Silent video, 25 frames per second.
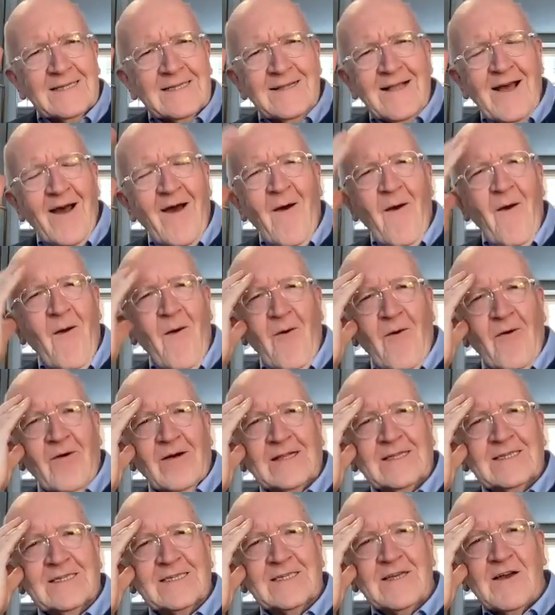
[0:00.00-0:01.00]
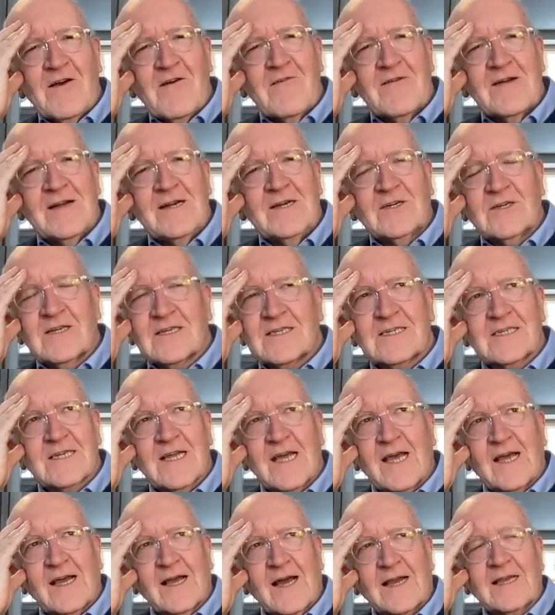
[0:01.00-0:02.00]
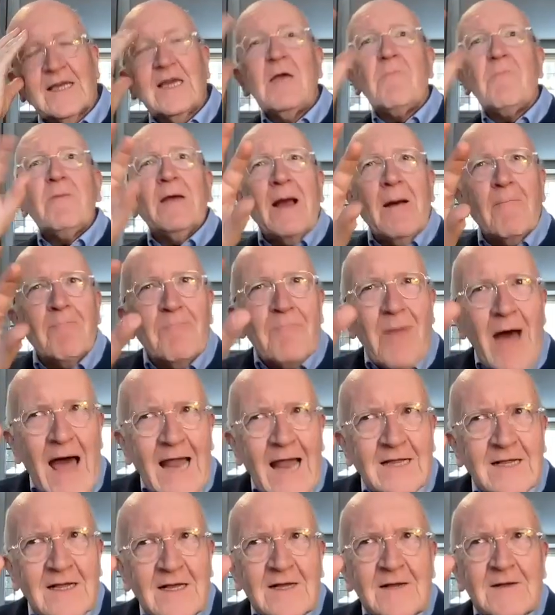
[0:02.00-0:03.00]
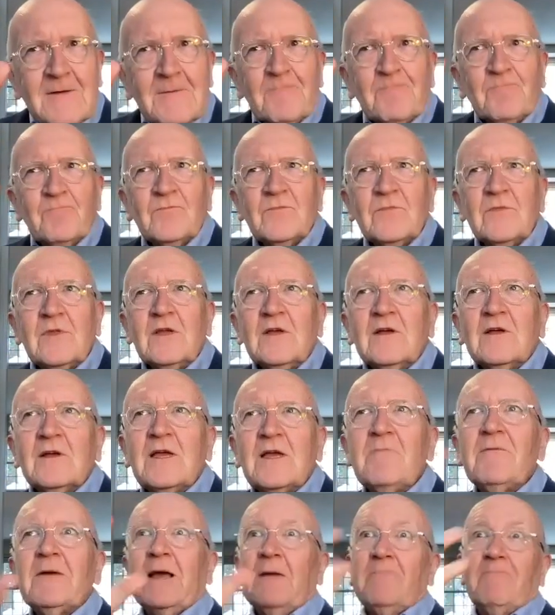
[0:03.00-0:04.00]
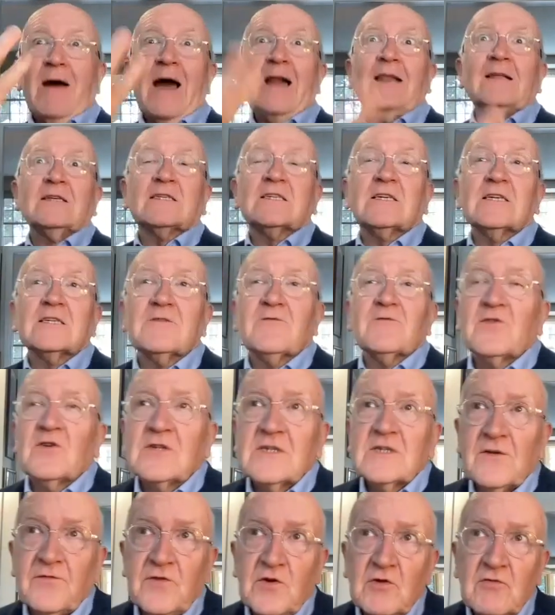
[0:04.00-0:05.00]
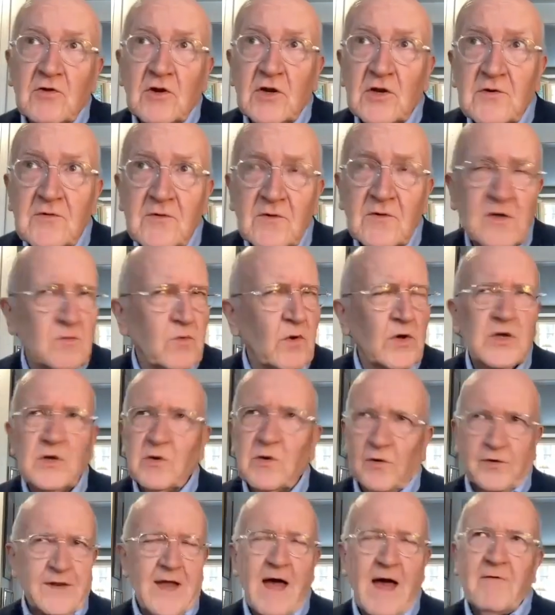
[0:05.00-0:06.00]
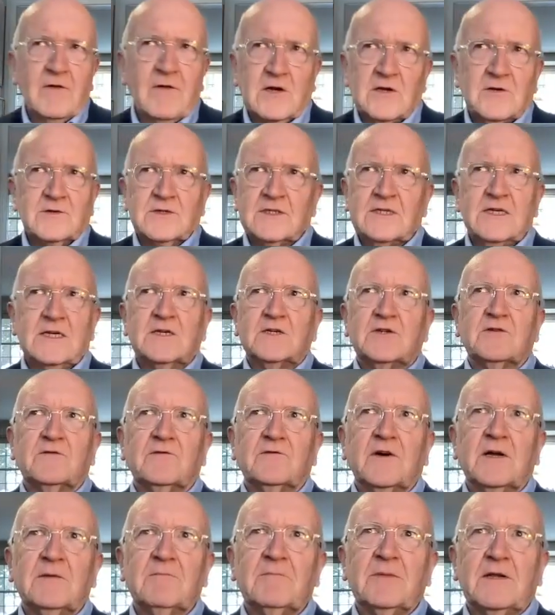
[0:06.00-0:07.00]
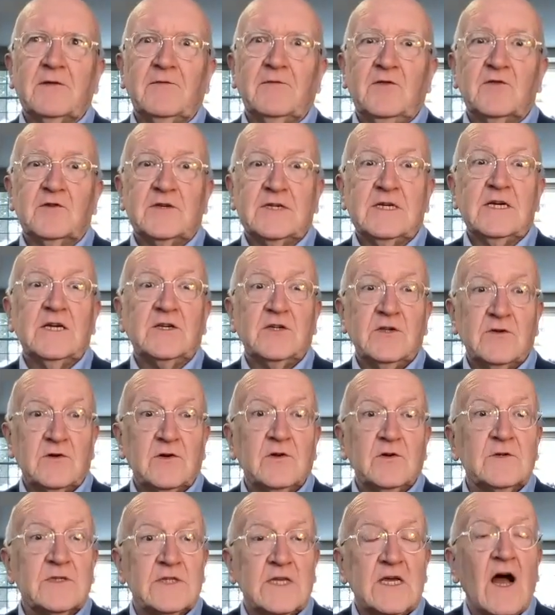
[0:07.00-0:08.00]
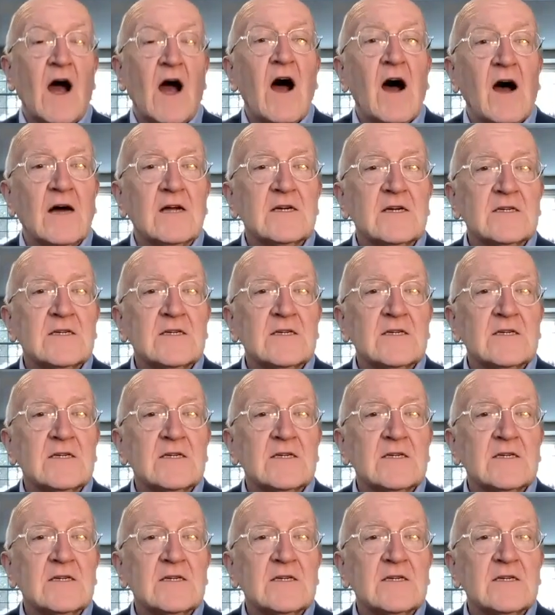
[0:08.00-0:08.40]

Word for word: No, it's so interesting. And keeping a balance, keeping a balance, because of course, if you lose, well, you'll never lose the introvert, but if you did, you'd lose the art.